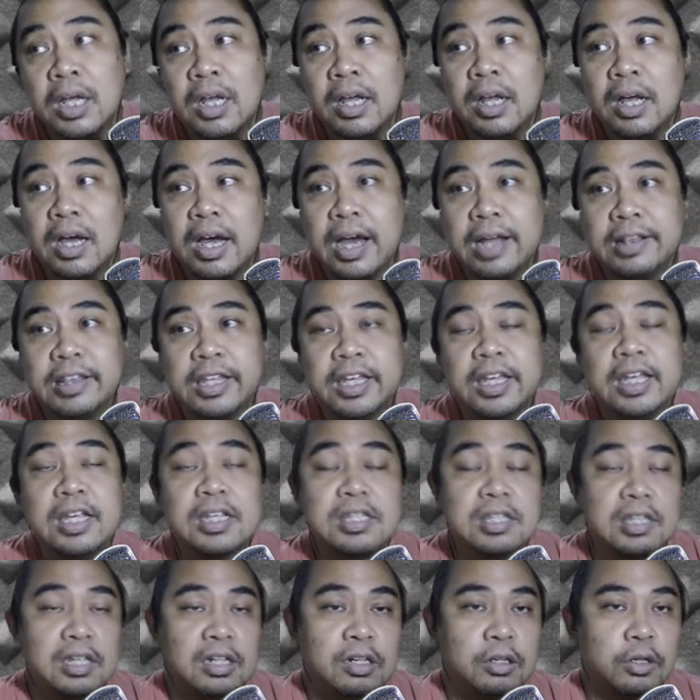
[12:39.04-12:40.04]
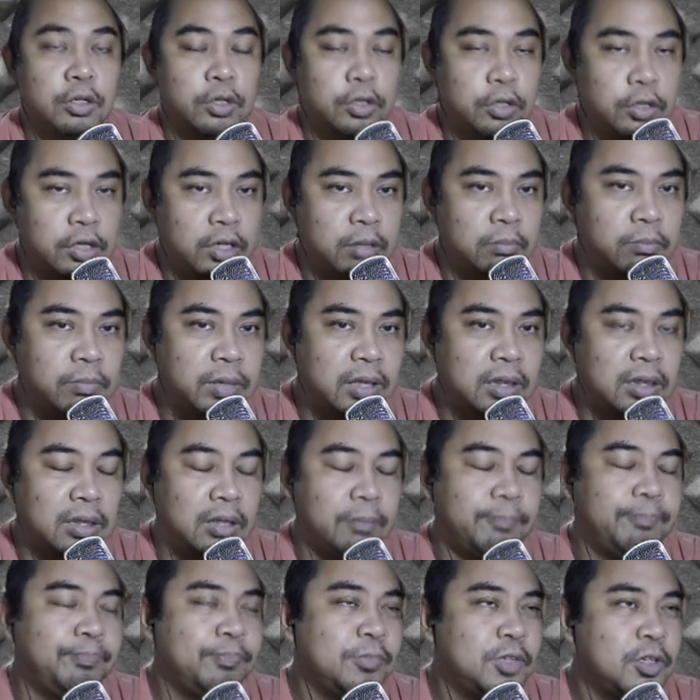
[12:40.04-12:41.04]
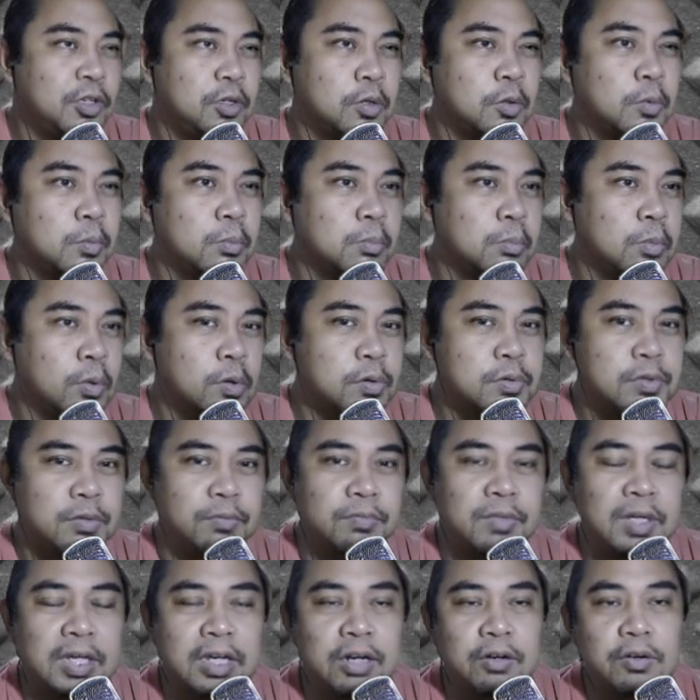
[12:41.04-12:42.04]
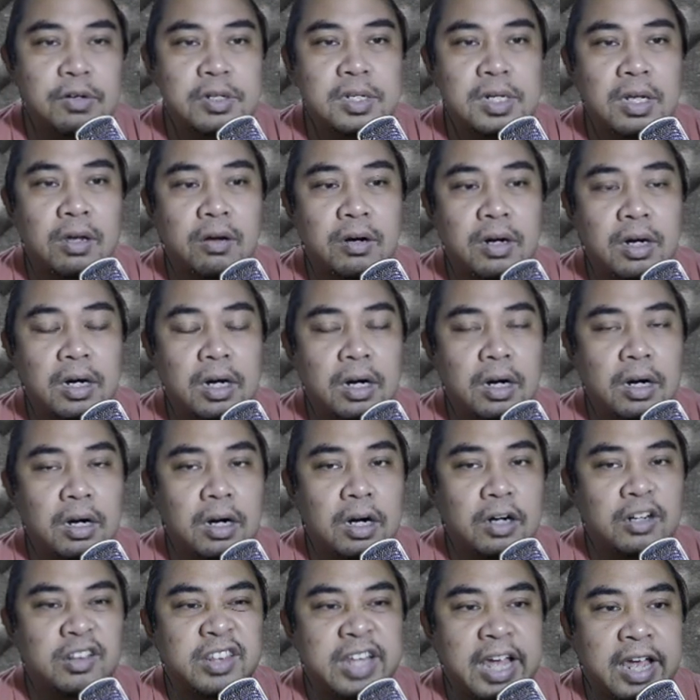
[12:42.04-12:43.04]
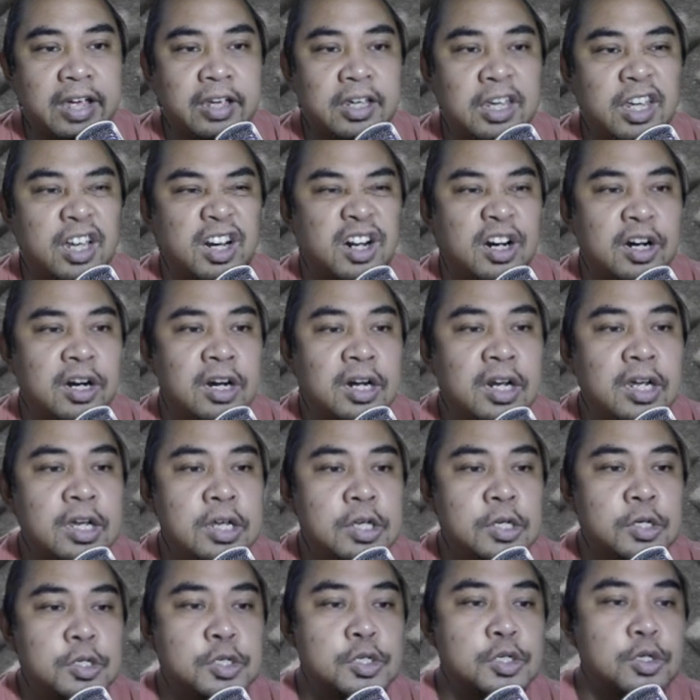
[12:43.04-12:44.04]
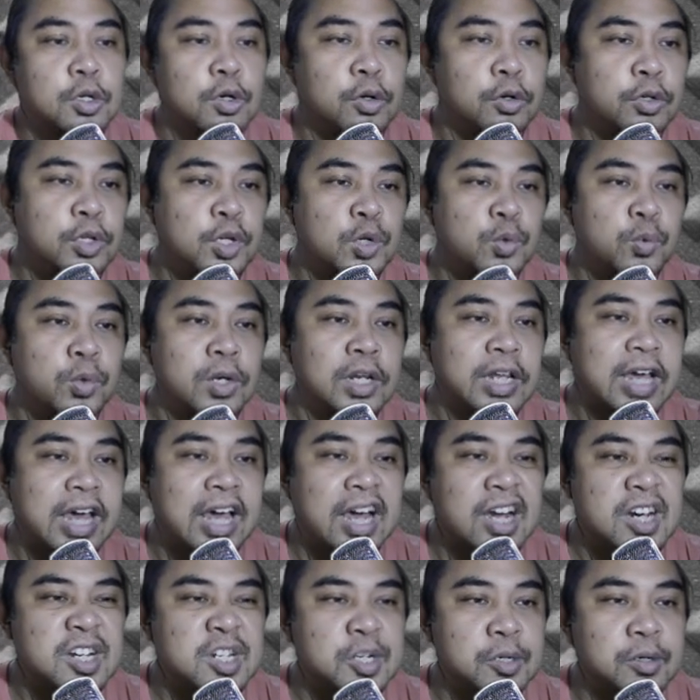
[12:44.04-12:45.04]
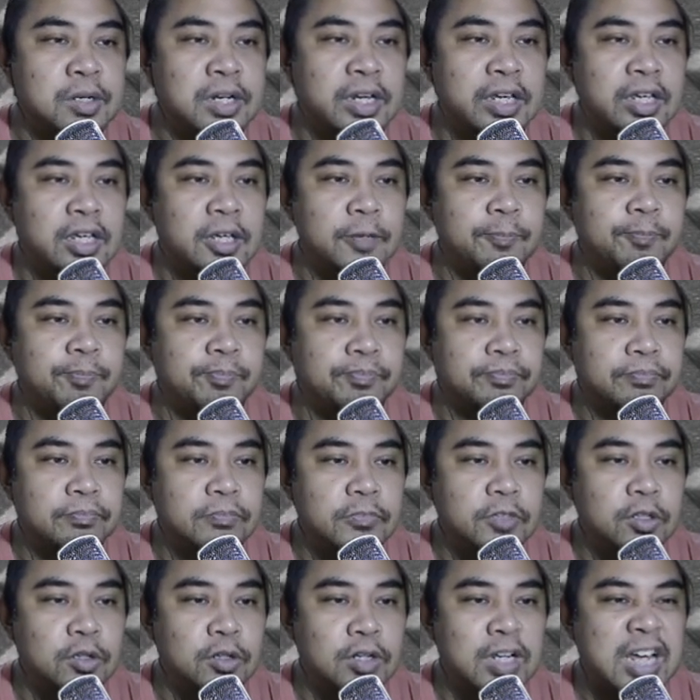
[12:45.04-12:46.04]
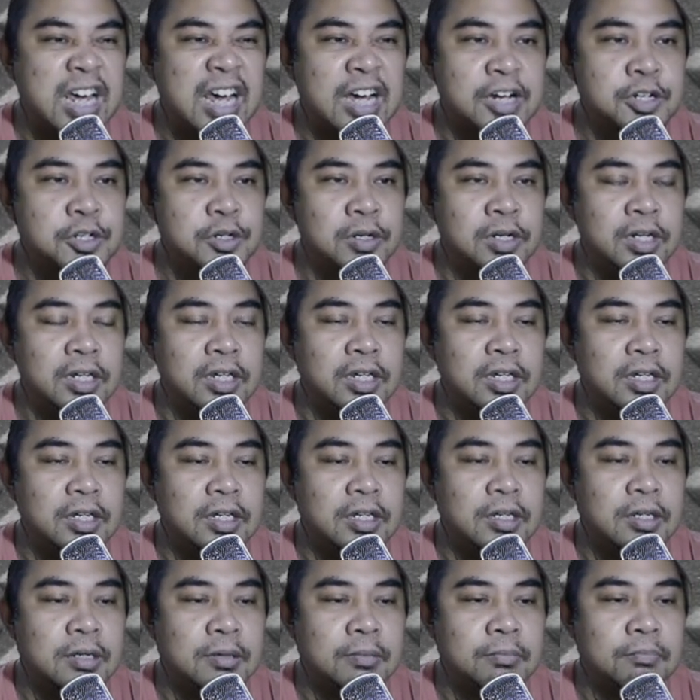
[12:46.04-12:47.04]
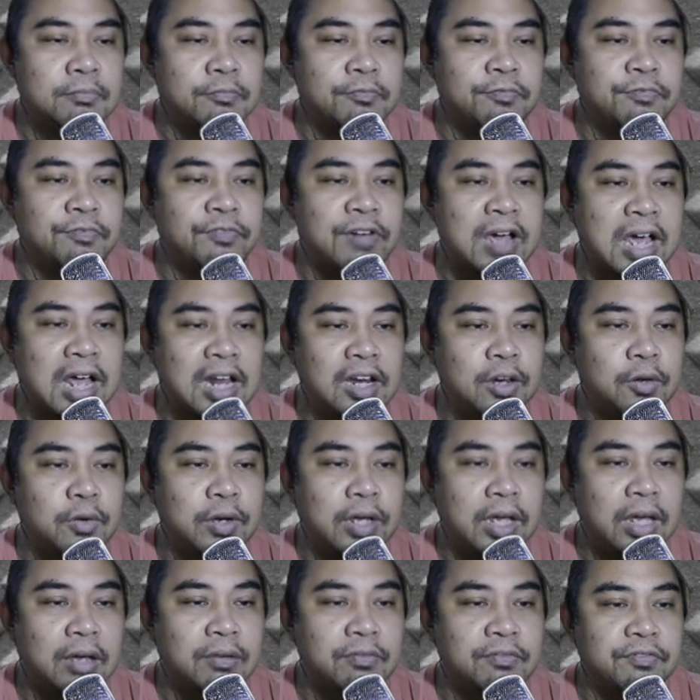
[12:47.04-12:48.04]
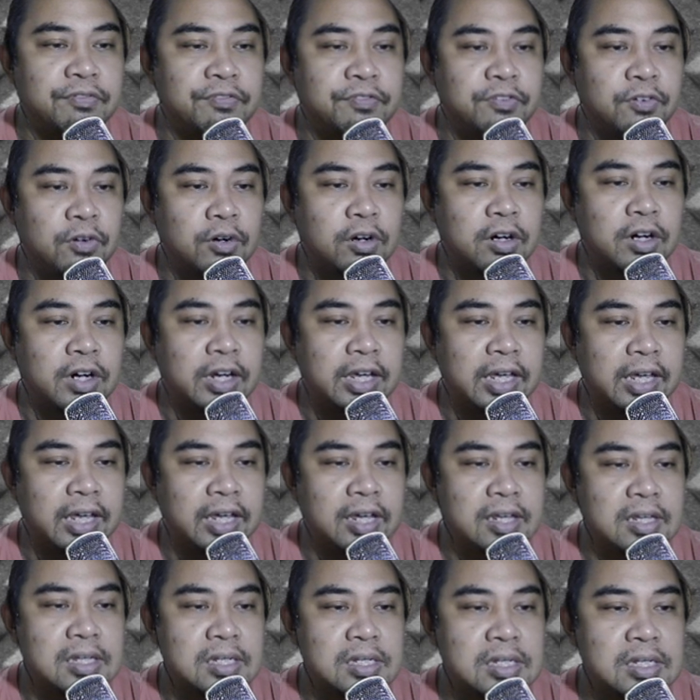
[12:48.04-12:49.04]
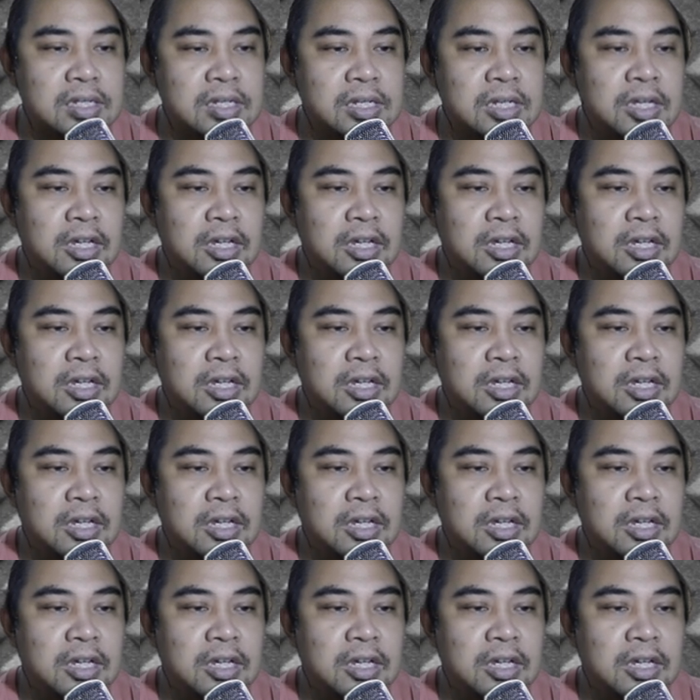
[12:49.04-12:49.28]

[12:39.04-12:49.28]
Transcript: I think he's still good, but you know, most of the heroes now are, are, are tankier. So you will actually you'll actually value him for his